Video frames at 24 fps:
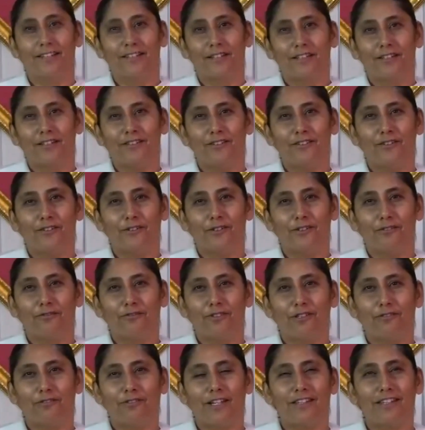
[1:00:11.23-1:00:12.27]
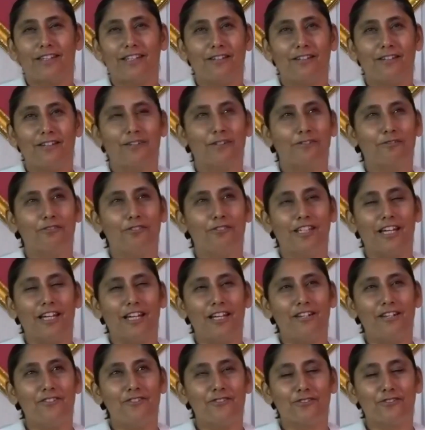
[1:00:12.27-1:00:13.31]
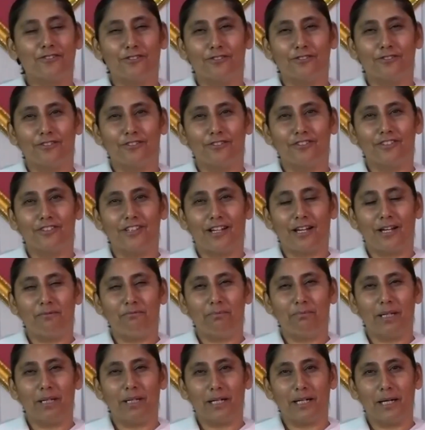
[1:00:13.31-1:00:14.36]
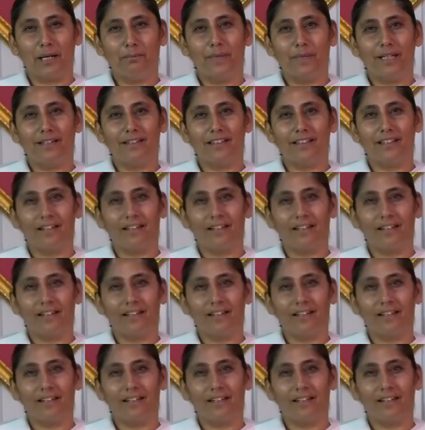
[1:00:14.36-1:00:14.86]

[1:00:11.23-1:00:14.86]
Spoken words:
You know, if I think of the angel that I'm becoming, then,